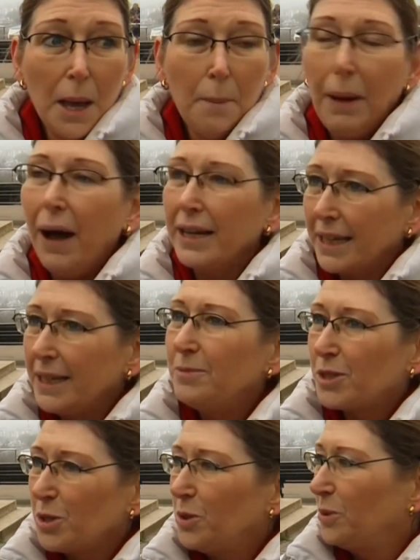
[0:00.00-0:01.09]
But I came
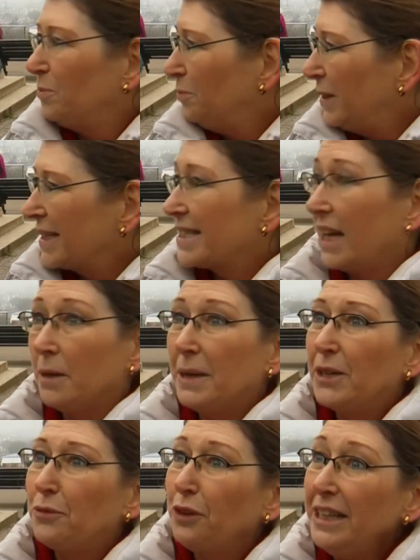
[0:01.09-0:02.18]
to mix and I made
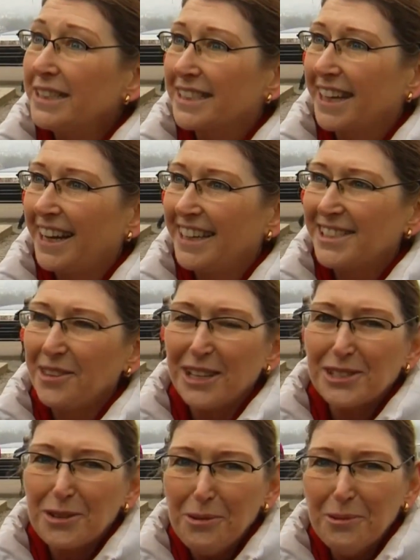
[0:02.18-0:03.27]
a friend today, so that's cool.